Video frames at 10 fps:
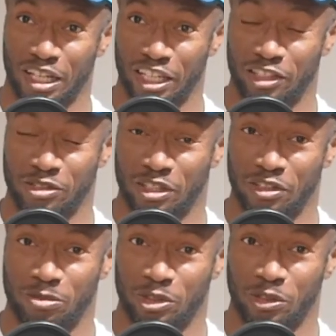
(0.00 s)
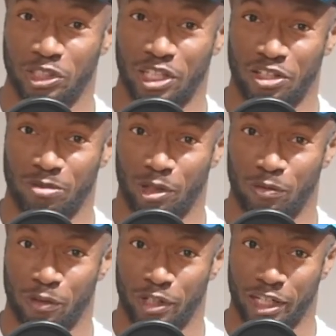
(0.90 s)
gives me those shots to my
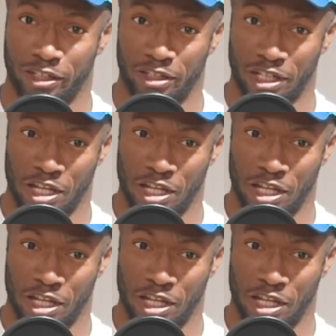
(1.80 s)
forehand.